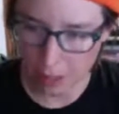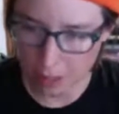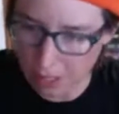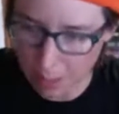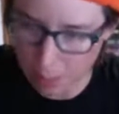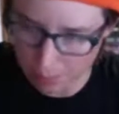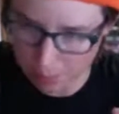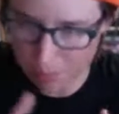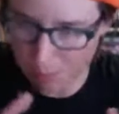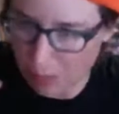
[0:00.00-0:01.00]
can
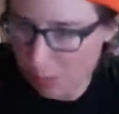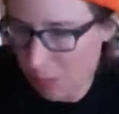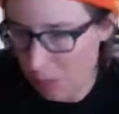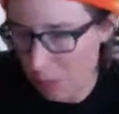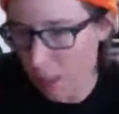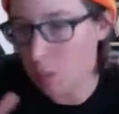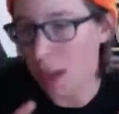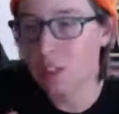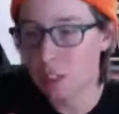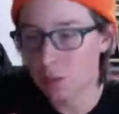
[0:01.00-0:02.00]
maybe be
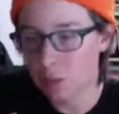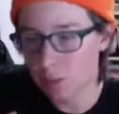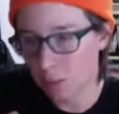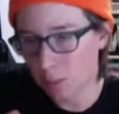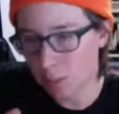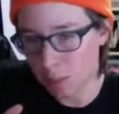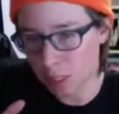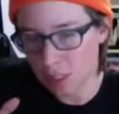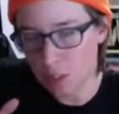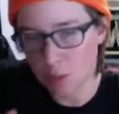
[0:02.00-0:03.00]
expanded to different
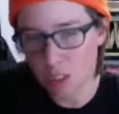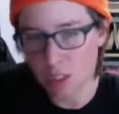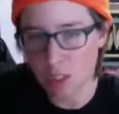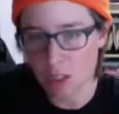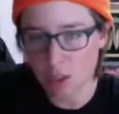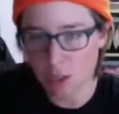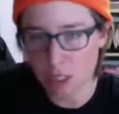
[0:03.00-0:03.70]
places within the country,